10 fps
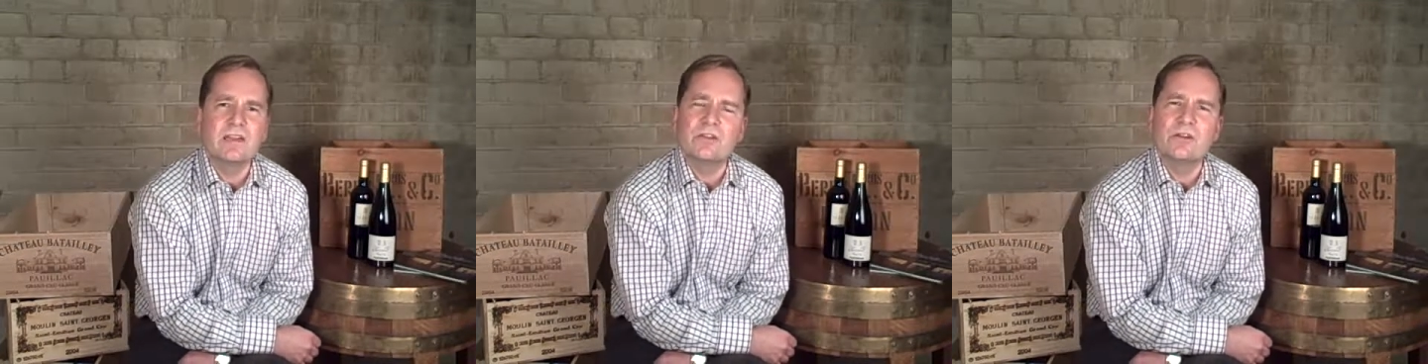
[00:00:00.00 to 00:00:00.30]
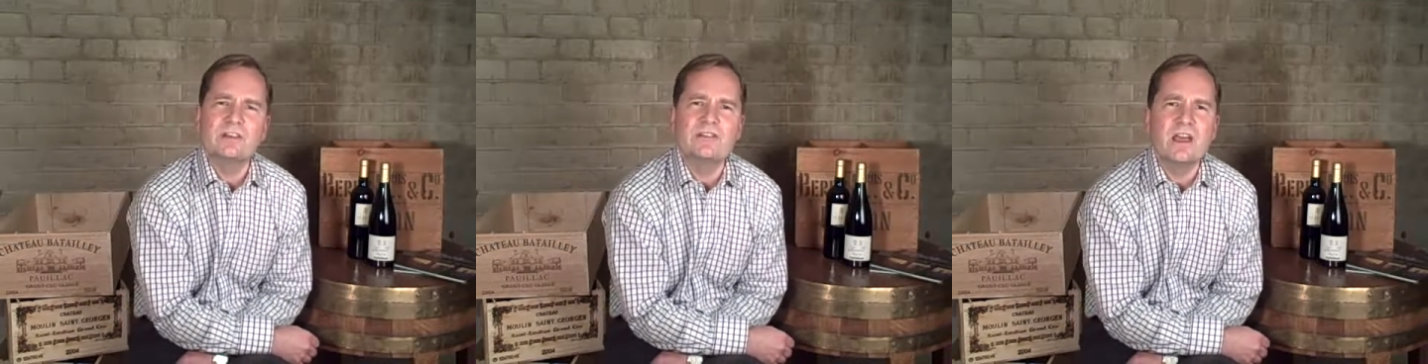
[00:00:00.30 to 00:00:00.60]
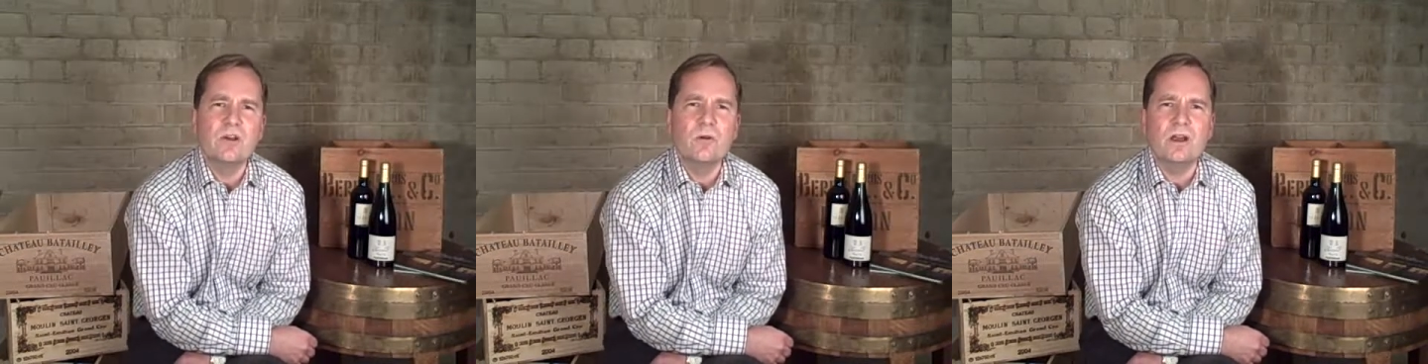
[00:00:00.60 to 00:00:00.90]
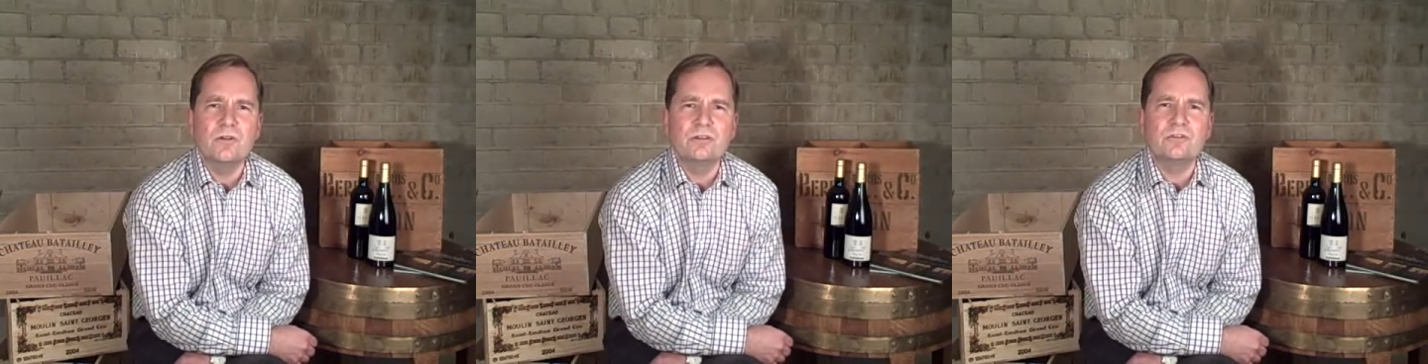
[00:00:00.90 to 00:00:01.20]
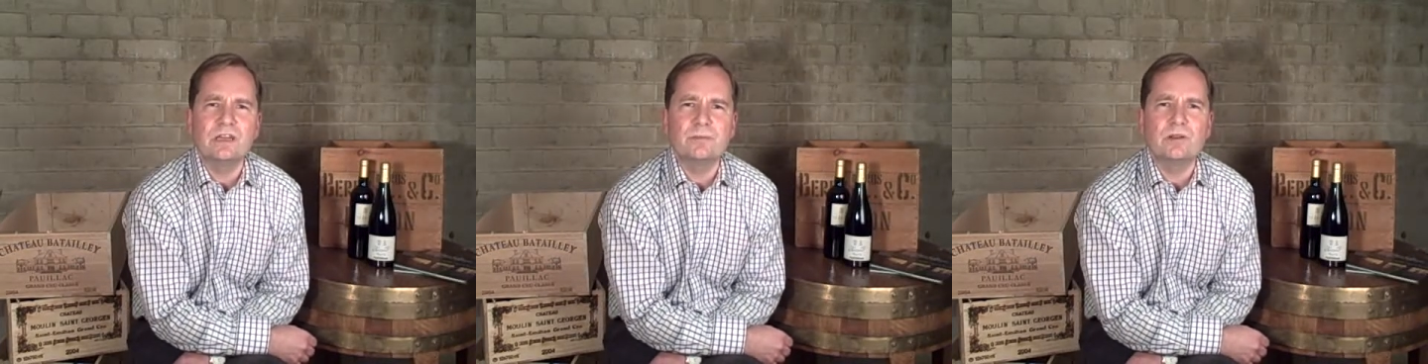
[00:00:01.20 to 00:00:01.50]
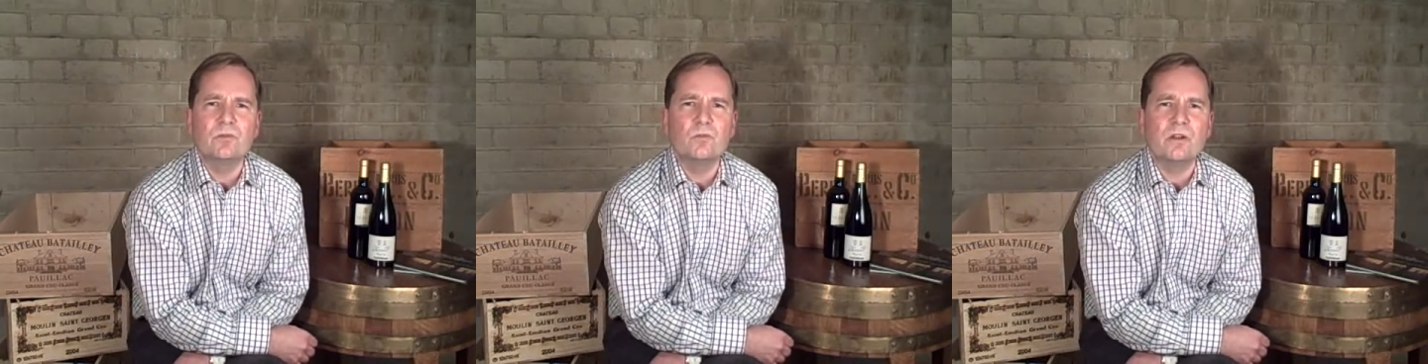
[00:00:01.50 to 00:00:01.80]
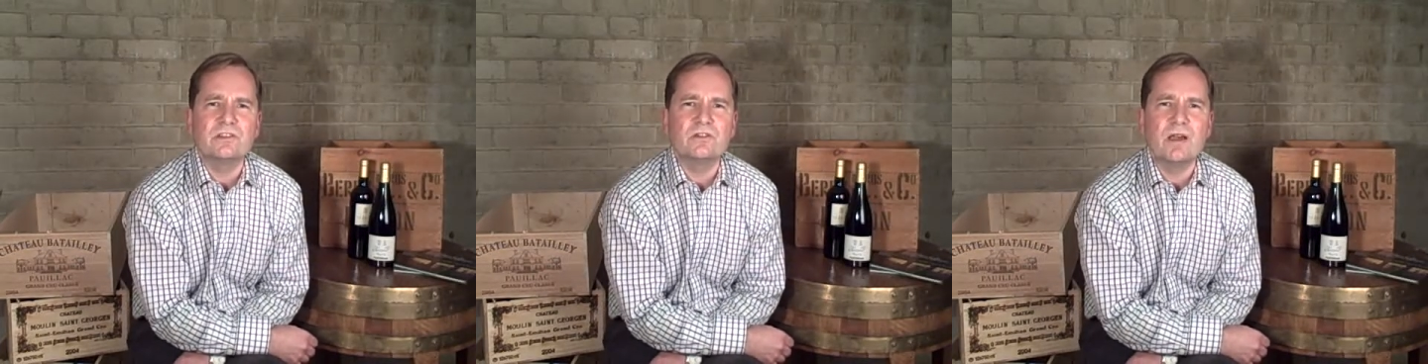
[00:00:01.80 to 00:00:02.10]
There is no oak treatment
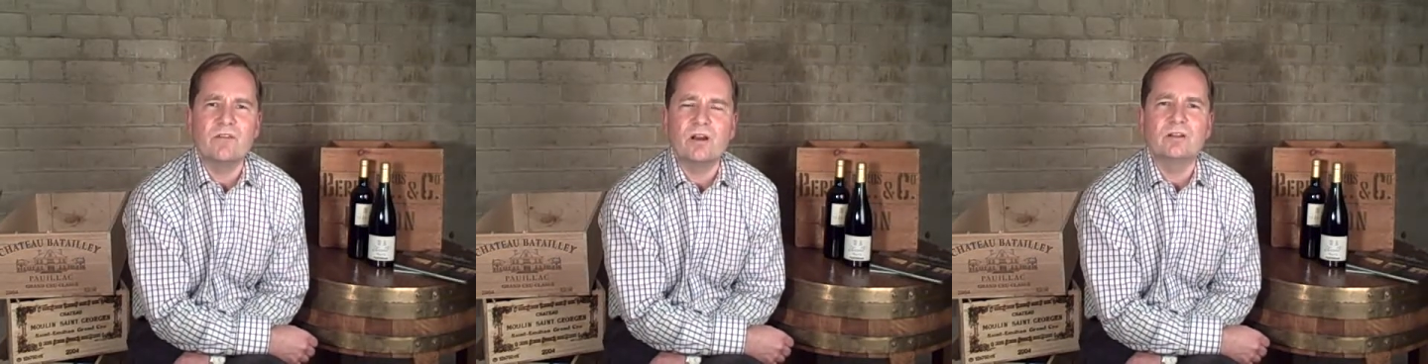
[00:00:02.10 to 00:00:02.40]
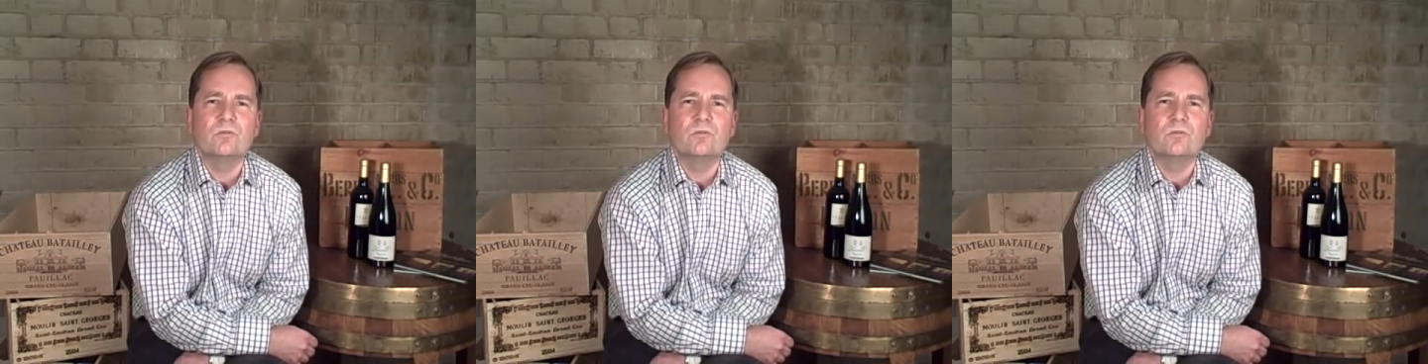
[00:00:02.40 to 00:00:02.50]
whatsoever.